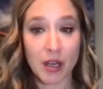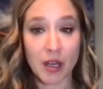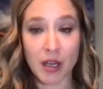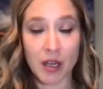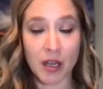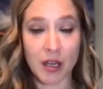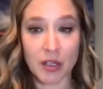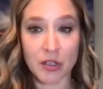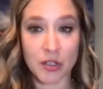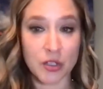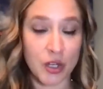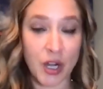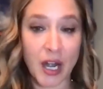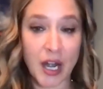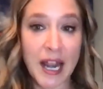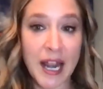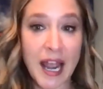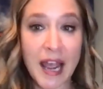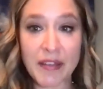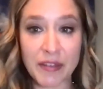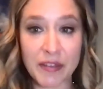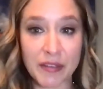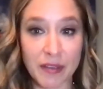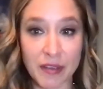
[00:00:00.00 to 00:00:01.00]
a
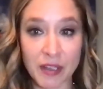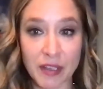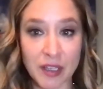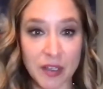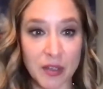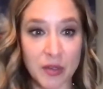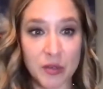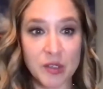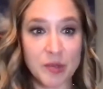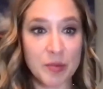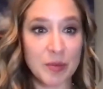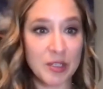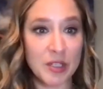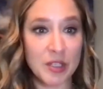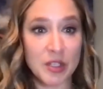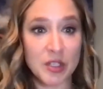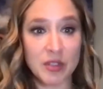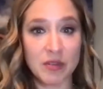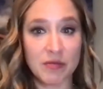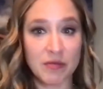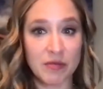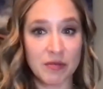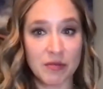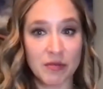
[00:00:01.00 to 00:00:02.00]
triathlete who's
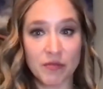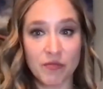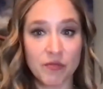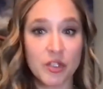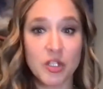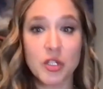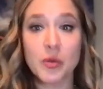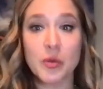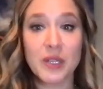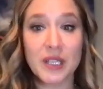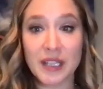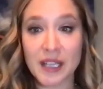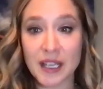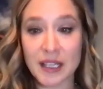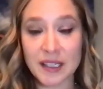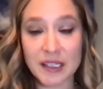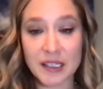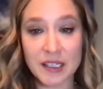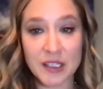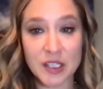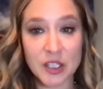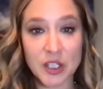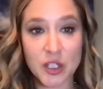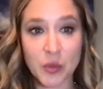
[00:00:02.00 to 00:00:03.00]
been doing that
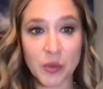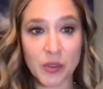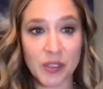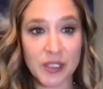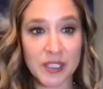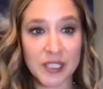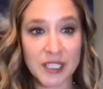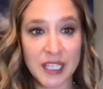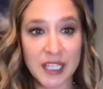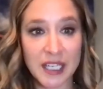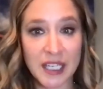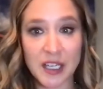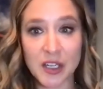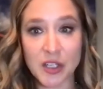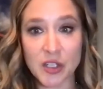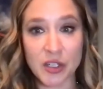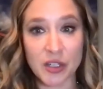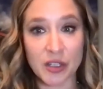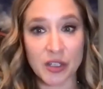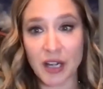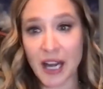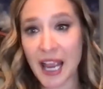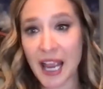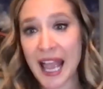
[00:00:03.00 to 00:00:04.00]
since you were a
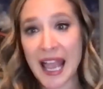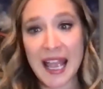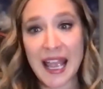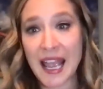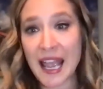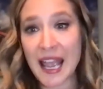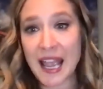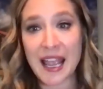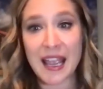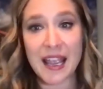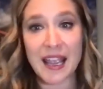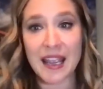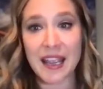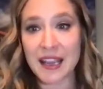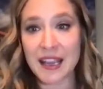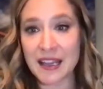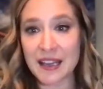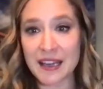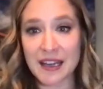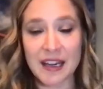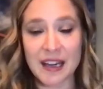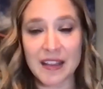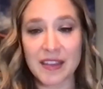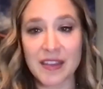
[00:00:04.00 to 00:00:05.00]
teenager? It,
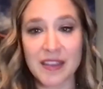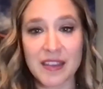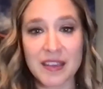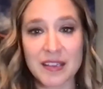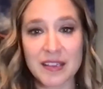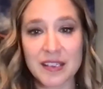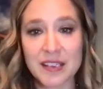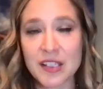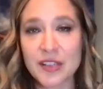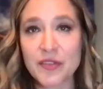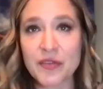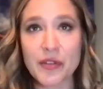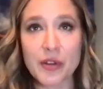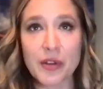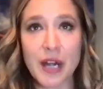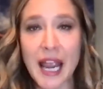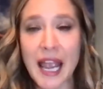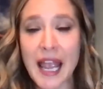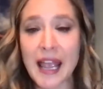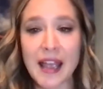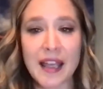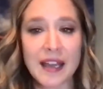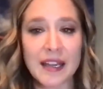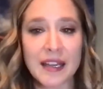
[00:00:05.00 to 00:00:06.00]
it, this is
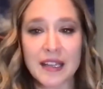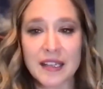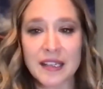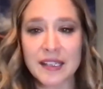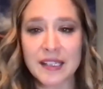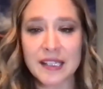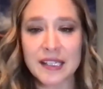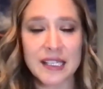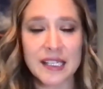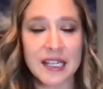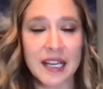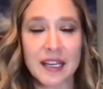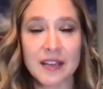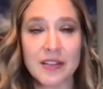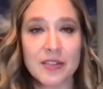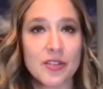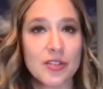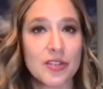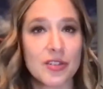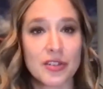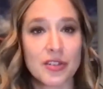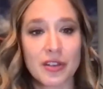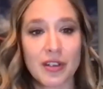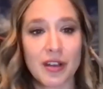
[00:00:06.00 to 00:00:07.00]
for any
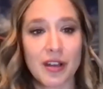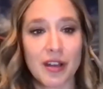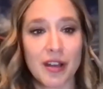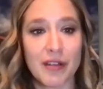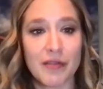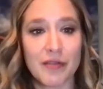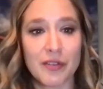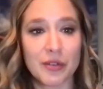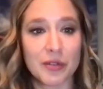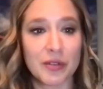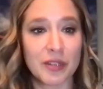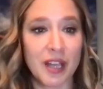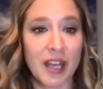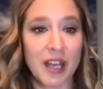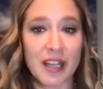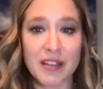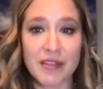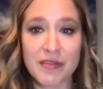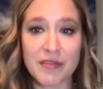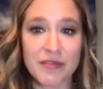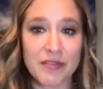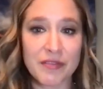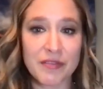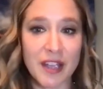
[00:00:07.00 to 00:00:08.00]
stage of your
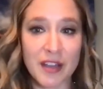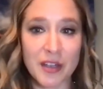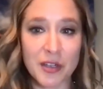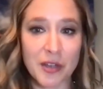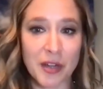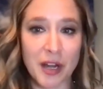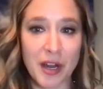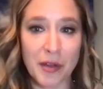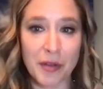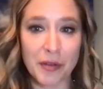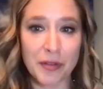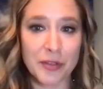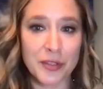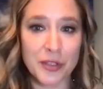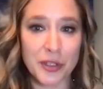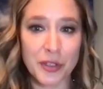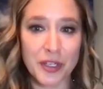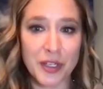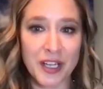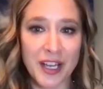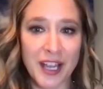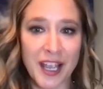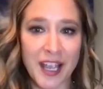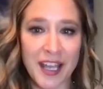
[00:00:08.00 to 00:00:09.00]
life and your health
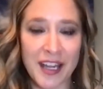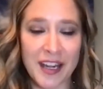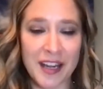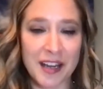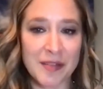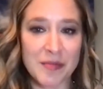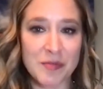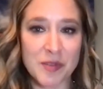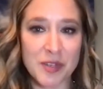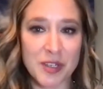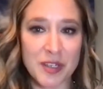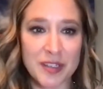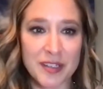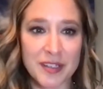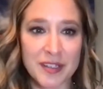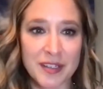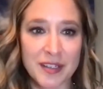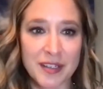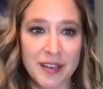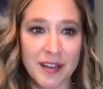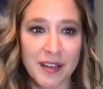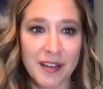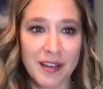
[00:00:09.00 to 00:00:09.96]
journey. And I'm just,